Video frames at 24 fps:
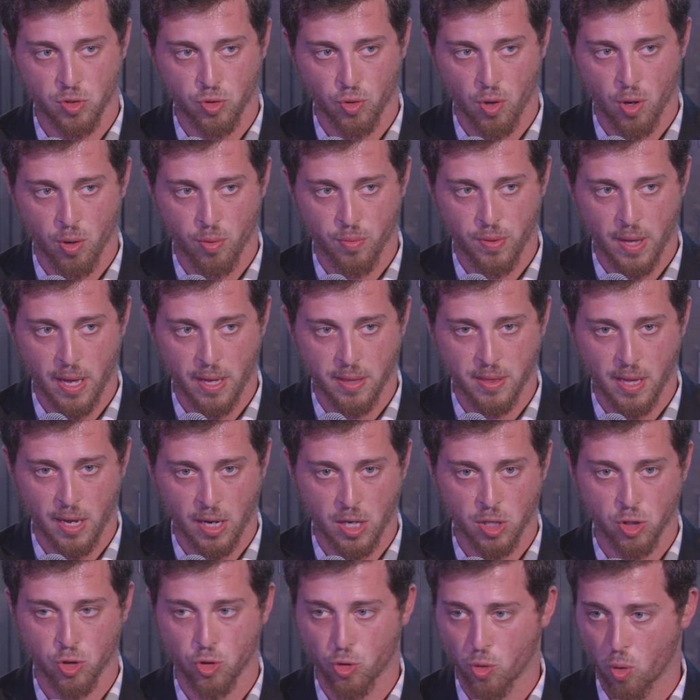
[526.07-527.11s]
of the drone
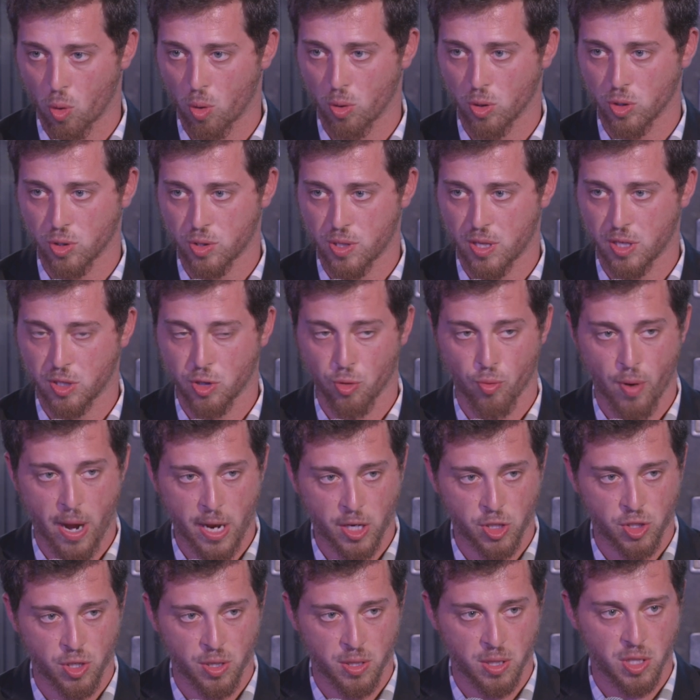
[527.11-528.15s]
that controls the
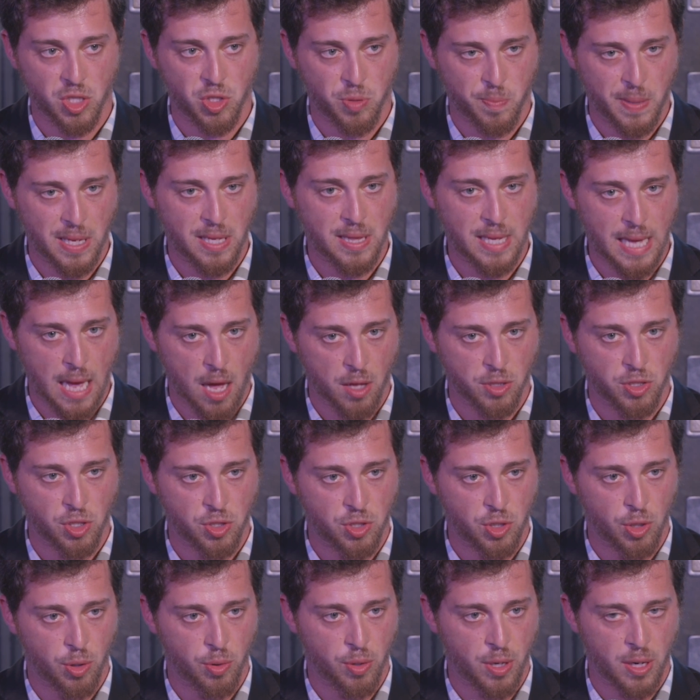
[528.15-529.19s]
direction, the speed, the
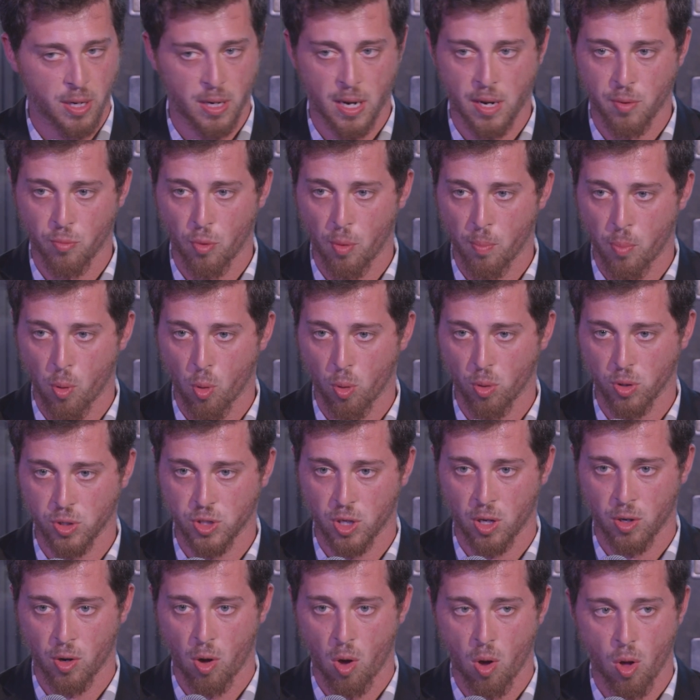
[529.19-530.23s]
altitude, and
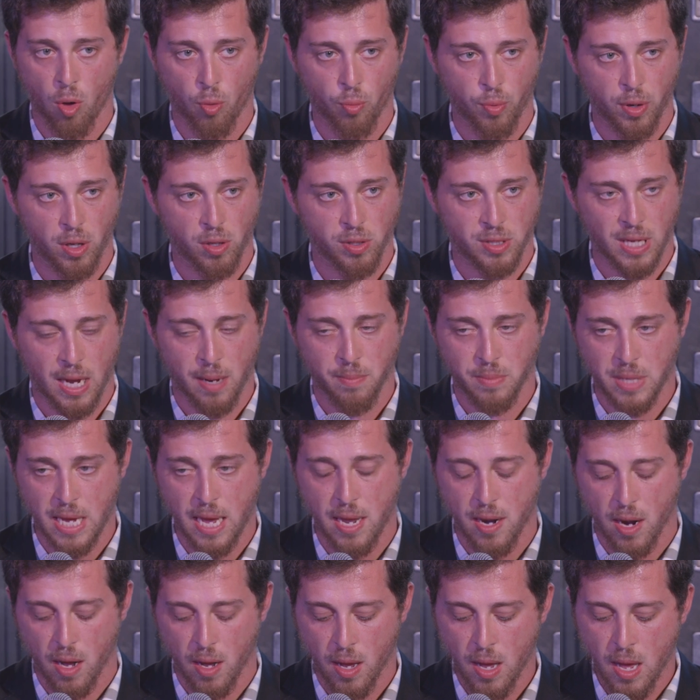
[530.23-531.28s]
reports on all real-time
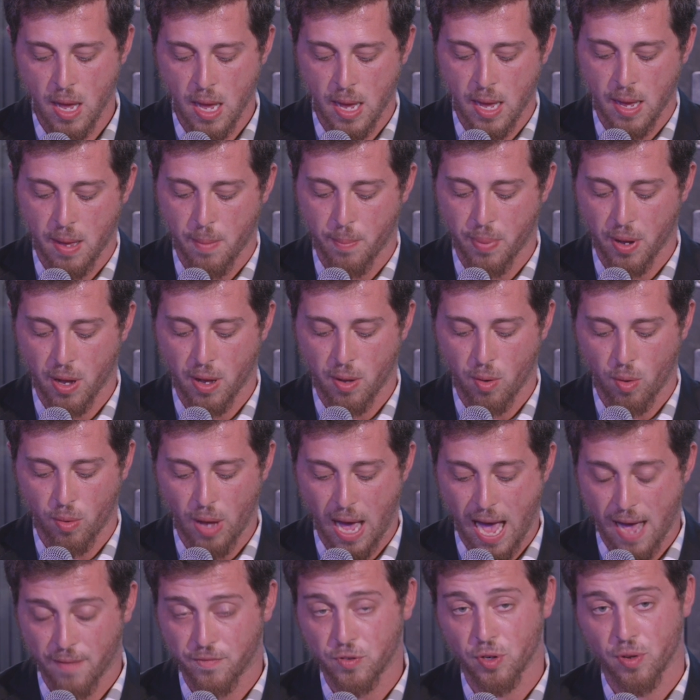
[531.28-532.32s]
data. But
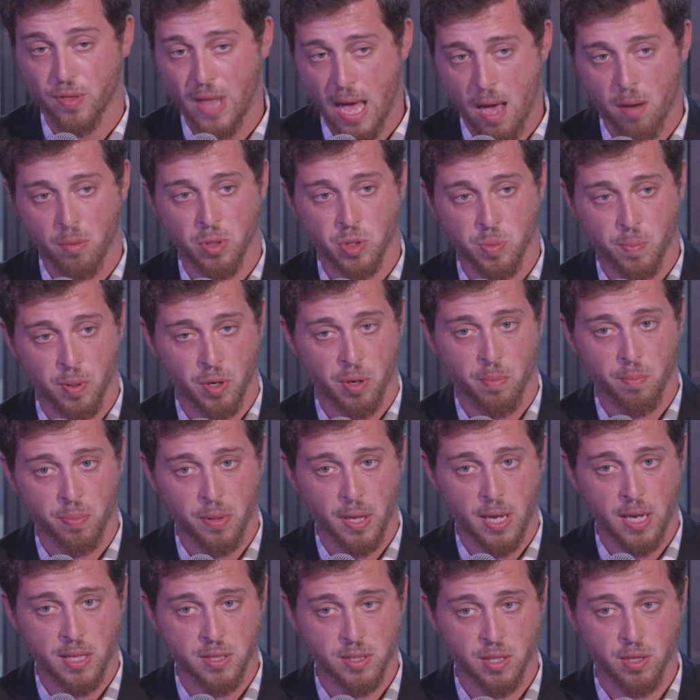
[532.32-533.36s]
after that was put in
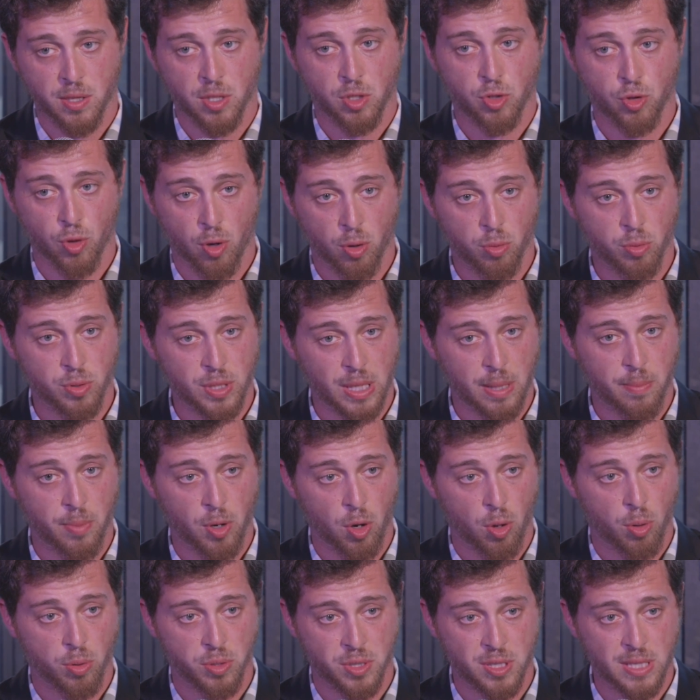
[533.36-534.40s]
place and the drone was able
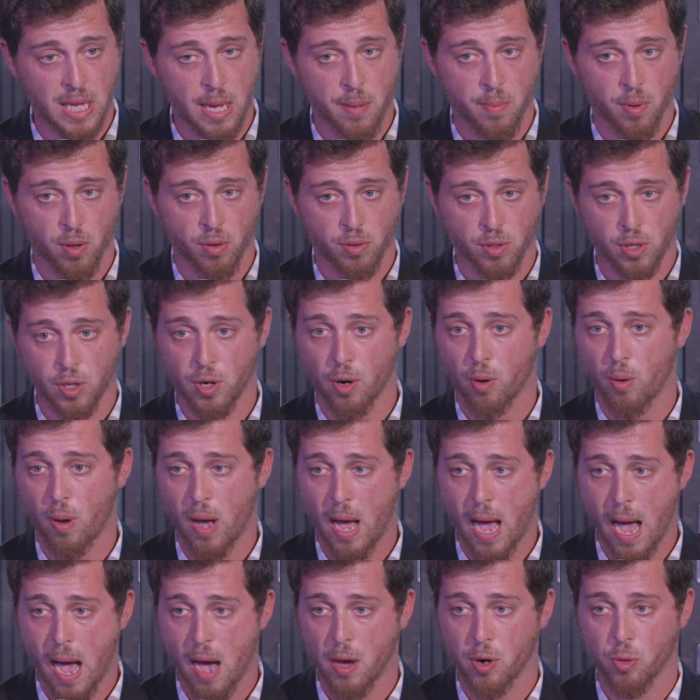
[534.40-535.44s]
to hold stable,
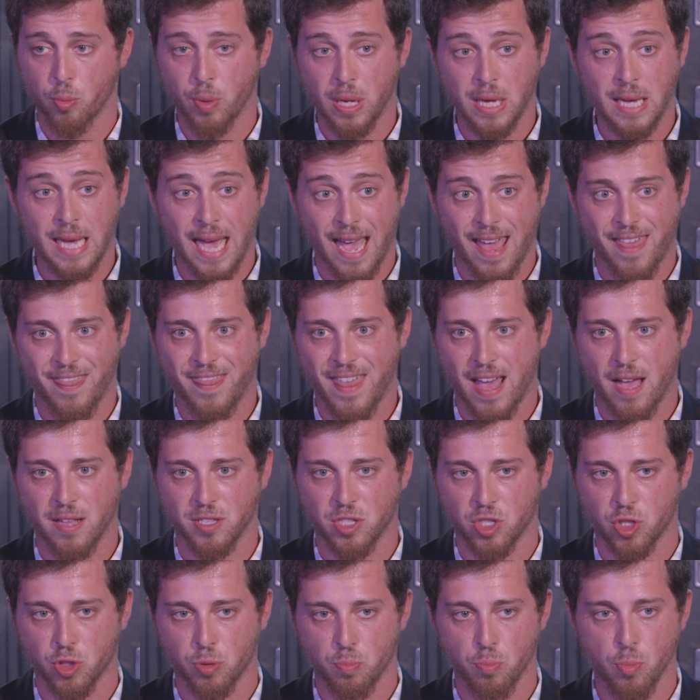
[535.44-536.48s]
how do we get
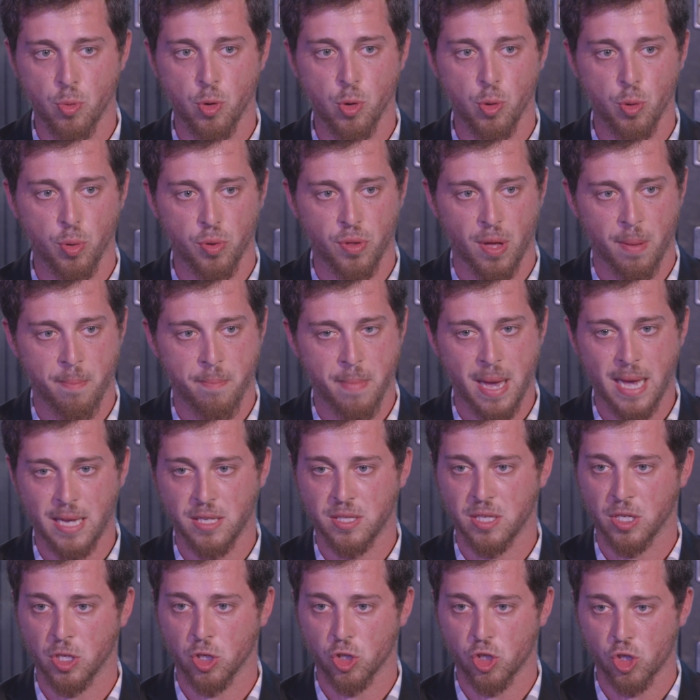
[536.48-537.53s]
that smooth,
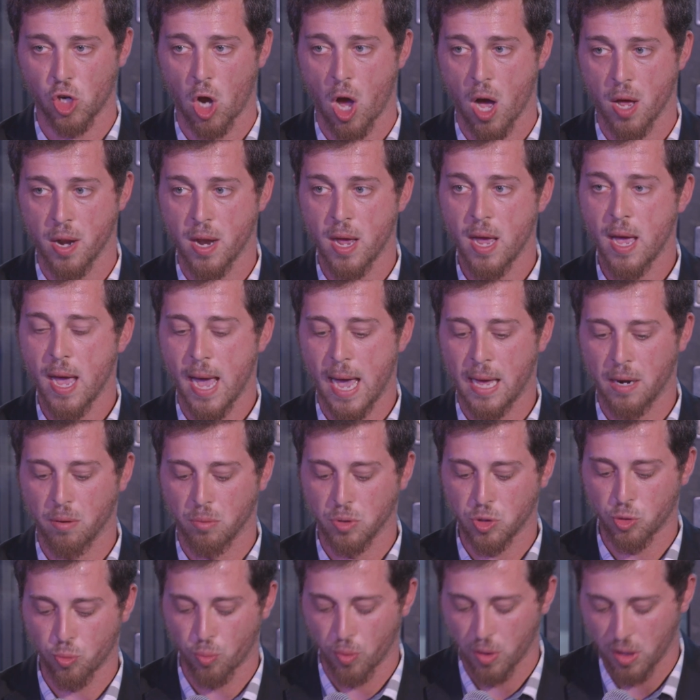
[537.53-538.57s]
amazing shot? And it
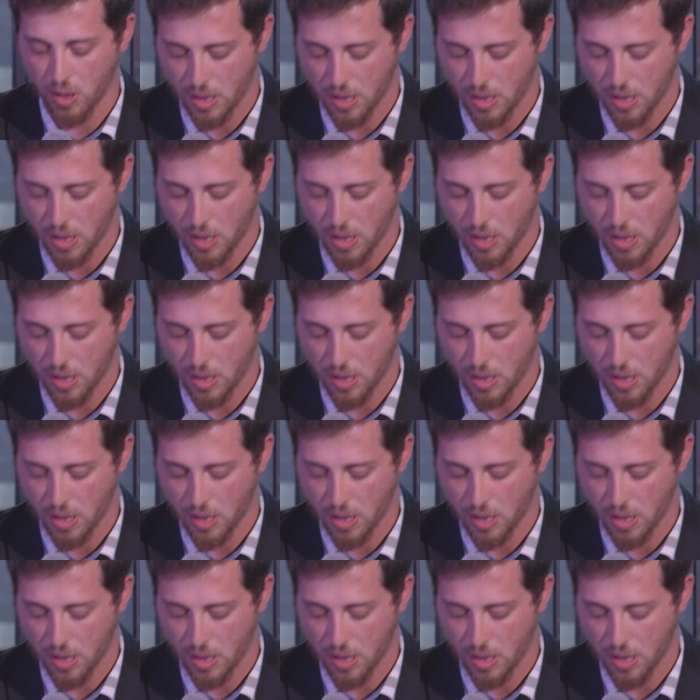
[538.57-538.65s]
was